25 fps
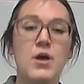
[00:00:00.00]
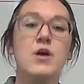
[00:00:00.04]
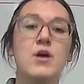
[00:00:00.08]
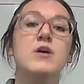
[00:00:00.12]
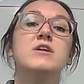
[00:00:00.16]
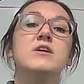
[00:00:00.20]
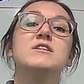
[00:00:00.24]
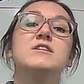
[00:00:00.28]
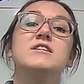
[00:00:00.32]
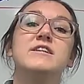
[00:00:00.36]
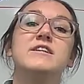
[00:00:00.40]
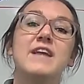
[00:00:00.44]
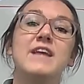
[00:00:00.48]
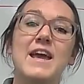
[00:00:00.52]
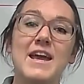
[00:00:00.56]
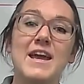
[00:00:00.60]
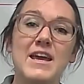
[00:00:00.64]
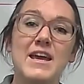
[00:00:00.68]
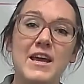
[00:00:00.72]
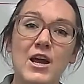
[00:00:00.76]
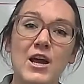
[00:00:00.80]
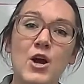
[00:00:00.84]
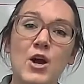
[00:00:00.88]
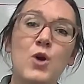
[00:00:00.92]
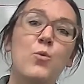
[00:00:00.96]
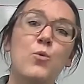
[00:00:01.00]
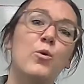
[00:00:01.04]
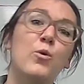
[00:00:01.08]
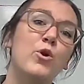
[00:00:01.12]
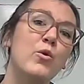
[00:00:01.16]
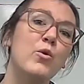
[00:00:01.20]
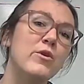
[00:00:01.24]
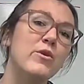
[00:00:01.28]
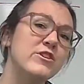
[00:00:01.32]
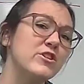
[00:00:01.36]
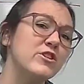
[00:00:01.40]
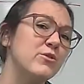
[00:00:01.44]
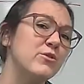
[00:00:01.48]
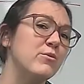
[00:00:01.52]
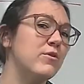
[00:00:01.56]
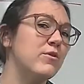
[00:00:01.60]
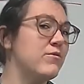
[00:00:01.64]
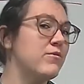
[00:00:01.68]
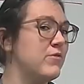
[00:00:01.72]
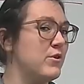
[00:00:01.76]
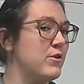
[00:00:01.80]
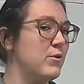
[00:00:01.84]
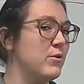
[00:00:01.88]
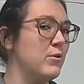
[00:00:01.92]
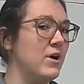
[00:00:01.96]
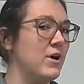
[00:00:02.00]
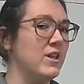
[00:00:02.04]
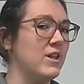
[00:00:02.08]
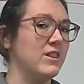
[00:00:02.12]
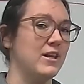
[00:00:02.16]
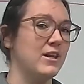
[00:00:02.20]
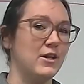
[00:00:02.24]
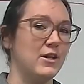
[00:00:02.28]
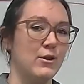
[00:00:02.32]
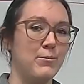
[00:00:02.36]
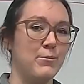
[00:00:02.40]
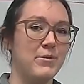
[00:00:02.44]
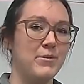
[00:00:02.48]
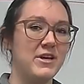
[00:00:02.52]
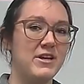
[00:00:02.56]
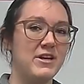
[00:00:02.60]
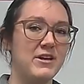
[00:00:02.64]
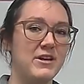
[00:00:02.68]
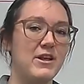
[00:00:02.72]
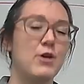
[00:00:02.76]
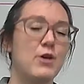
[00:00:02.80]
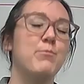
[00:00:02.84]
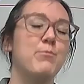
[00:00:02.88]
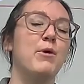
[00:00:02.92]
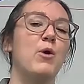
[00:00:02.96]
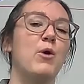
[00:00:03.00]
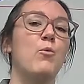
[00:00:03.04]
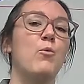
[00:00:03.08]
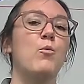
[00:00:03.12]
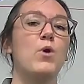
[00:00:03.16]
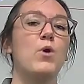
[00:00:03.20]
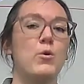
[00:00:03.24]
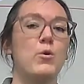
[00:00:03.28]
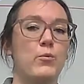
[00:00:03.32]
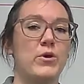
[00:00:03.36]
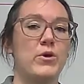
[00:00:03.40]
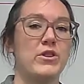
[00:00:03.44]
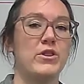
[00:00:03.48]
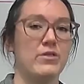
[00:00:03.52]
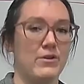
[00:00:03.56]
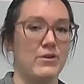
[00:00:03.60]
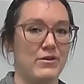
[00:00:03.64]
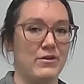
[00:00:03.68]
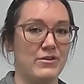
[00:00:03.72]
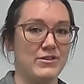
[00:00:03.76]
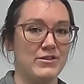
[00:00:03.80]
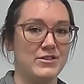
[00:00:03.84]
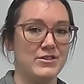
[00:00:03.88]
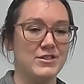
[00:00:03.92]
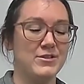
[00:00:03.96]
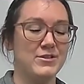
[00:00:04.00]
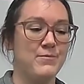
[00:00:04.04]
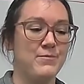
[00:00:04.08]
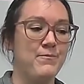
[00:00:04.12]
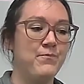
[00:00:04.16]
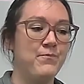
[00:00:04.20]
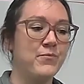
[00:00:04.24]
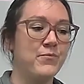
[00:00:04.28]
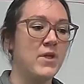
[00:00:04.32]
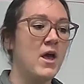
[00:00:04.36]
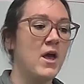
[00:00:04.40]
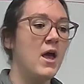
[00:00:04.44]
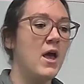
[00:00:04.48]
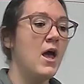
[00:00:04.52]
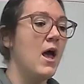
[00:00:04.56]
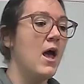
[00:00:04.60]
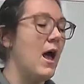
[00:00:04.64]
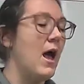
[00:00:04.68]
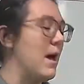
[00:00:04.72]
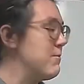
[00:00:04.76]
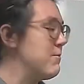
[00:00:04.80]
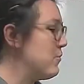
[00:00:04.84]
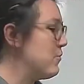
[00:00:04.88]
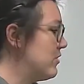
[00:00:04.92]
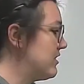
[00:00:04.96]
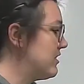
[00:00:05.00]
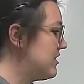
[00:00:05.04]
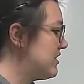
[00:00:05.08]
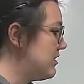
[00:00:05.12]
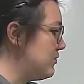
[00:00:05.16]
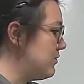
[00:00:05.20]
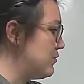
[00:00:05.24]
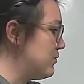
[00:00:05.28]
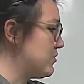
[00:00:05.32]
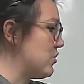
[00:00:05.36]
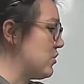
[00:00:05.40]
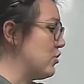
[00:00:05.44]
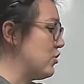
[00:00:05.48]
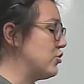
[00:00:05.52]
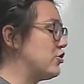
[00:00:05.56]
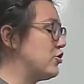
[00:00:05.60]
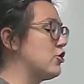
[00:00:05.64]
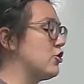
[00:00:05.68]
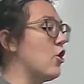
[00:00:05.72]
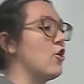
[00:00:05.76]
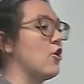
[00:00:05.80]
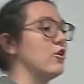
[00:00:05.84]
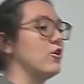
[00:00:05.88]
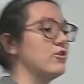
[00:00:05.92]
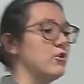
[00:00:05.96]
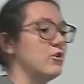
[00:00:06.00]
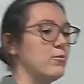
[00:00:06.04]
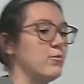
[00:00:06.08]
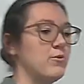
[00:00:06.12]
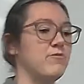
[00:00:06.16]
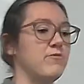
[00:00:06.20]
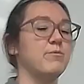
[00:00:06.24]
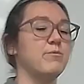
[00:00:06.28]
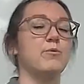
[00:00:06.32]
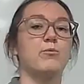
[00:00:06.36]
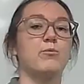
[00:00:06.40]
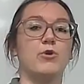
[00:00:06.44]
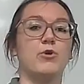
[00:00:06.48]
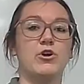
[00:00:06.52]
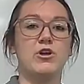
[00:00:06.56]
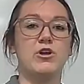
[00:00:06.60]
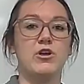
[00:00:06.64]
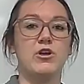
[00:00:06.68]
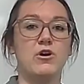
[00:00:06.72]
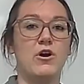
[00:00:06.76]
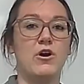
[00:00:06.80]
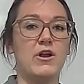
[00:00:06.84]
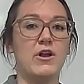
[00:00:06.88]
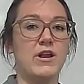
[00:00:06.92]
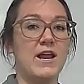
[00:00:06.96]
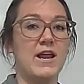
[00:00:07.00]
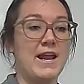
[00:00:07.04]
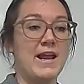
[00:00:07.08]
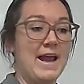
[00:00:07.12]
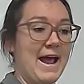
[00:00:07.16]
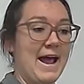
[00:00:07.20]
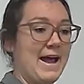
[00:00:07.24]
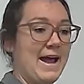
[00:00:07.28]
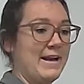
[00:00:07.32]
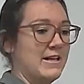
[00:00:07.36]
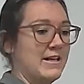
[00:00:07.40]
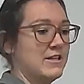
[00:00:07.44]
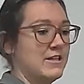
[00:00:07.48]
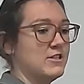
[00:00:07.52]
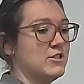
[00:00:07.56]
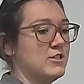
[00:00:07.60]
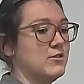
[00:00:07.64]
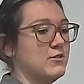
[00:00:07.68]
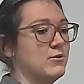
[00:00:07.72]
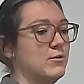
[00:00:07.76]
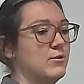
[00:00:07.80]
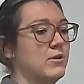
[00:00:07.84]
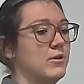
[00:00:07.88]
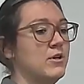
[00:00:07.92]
Today, we're going to review a little bit about what we learned. I'm going to use our chart that we've been working on and adding to